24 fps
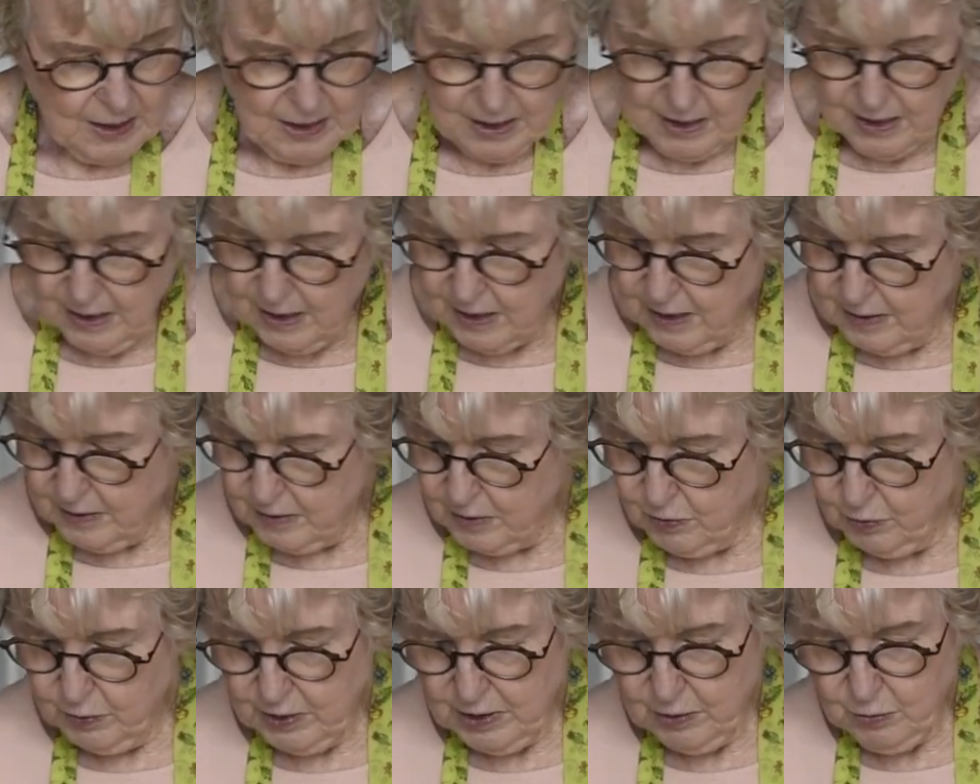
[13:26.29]

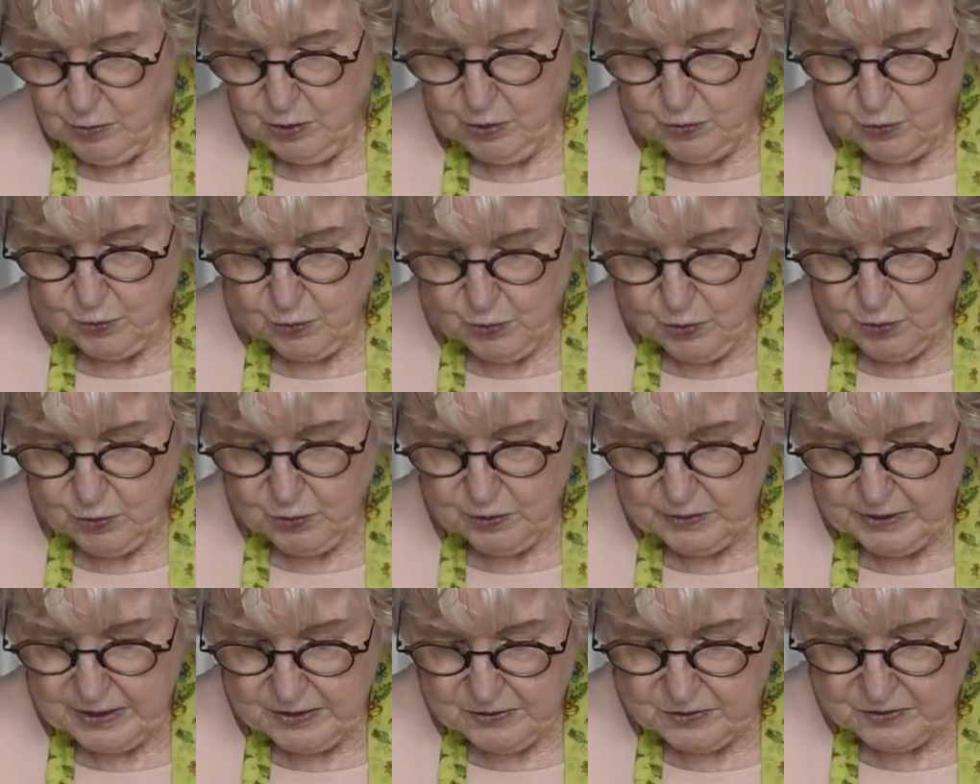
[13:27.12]
and we will
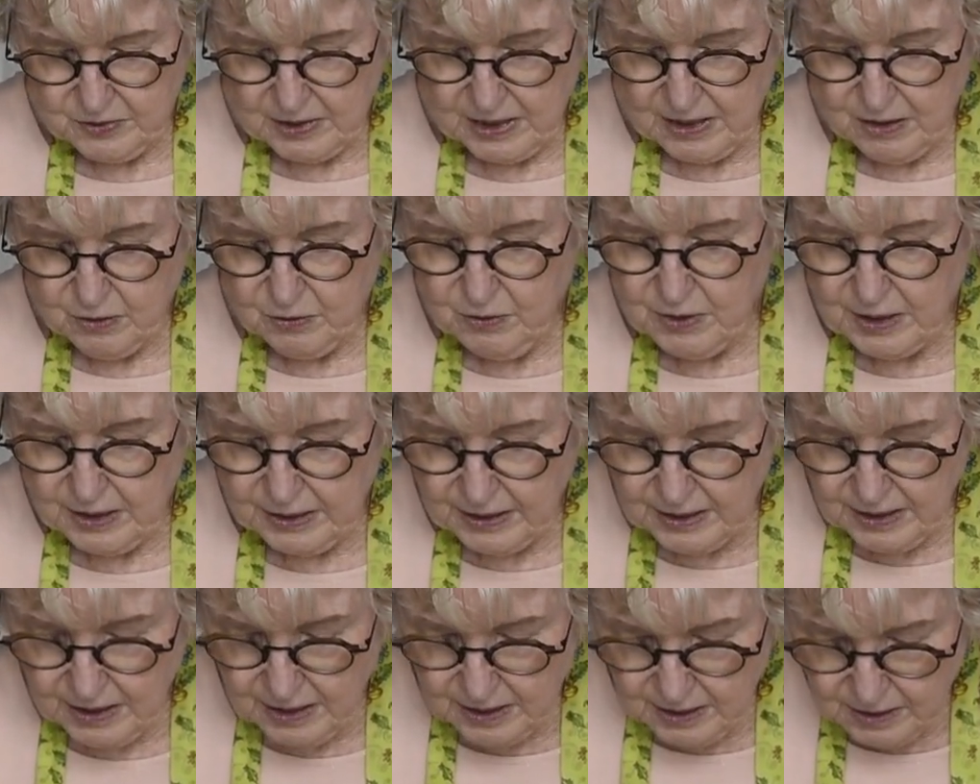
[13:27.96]
roll this out
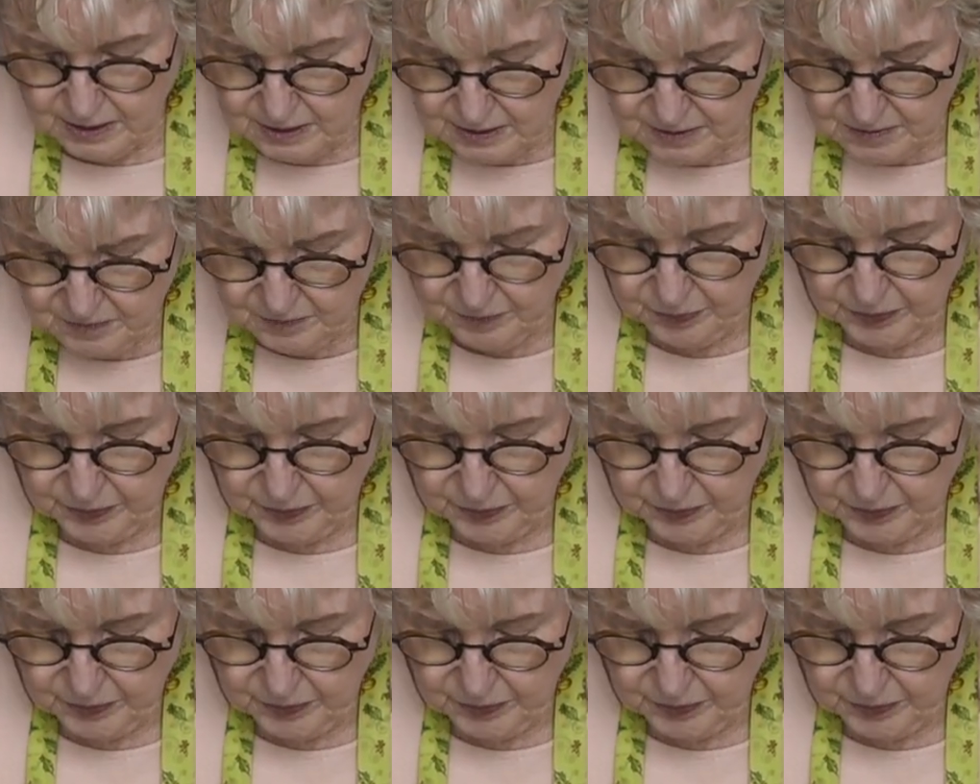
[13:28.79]
again